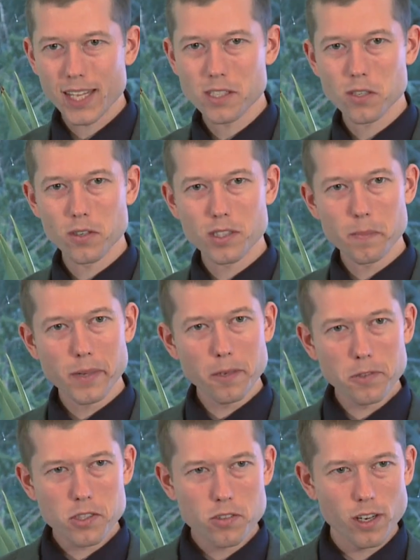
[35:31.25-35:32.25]
and so it's a bit of
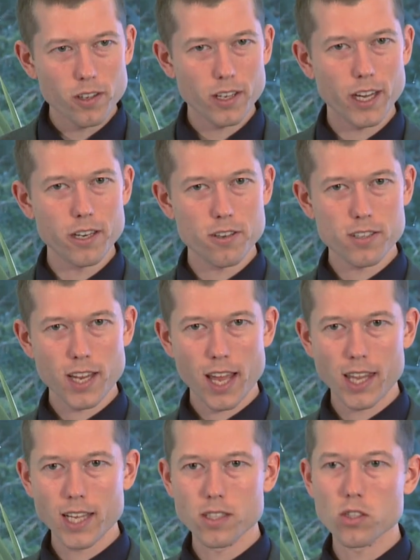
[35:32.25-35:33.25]
a struggle to
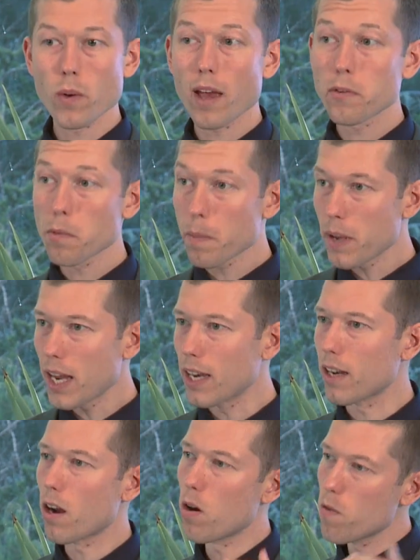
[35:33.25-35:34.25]
understand that, and so we have to repeat
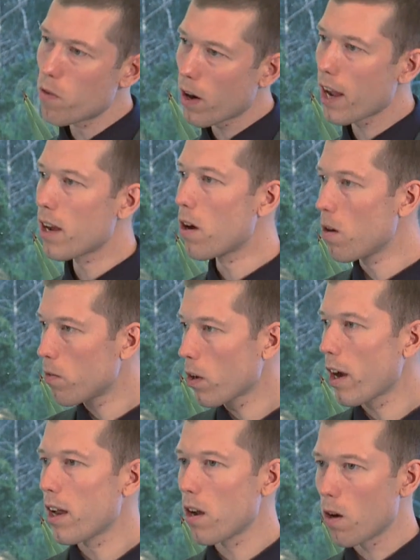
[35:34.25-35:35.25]
it over and over
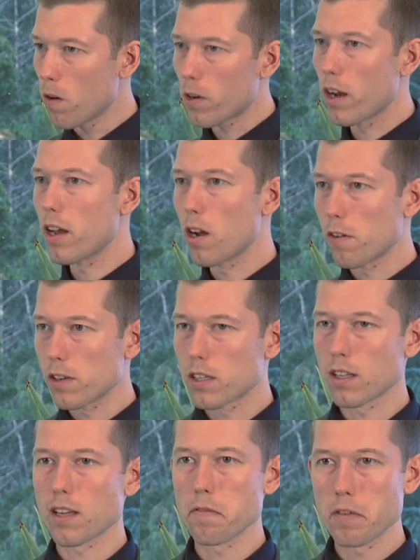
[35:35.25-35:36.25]
and over and over
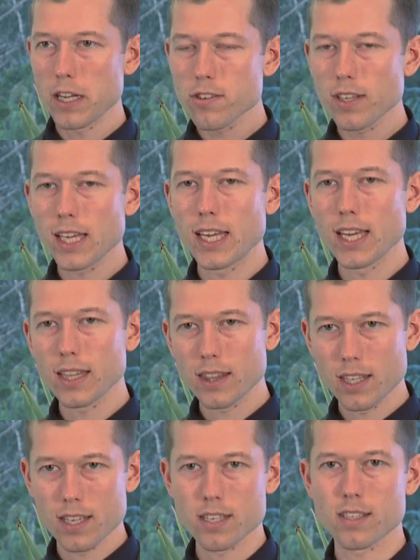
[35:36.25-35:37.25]
till they eventually get
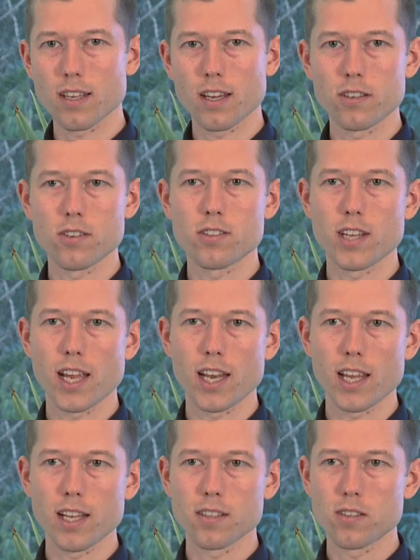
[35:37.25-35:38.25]
this
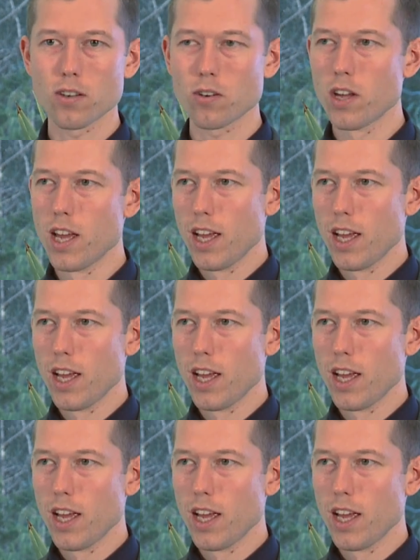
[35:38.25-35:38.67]
understanding, and so